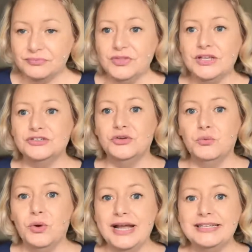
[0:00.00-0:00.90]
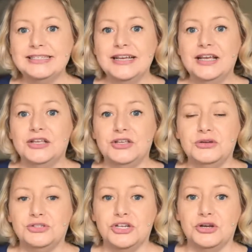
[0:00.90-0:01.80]
So what
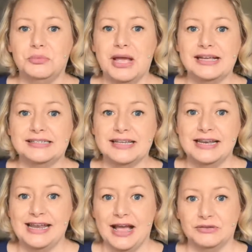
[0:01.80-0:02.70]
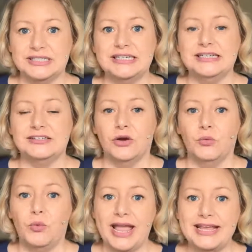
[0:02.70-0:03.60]
YouTube has announced is a
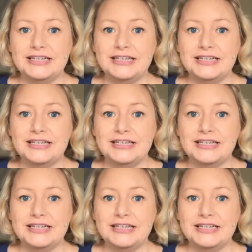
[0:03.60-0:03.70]
way to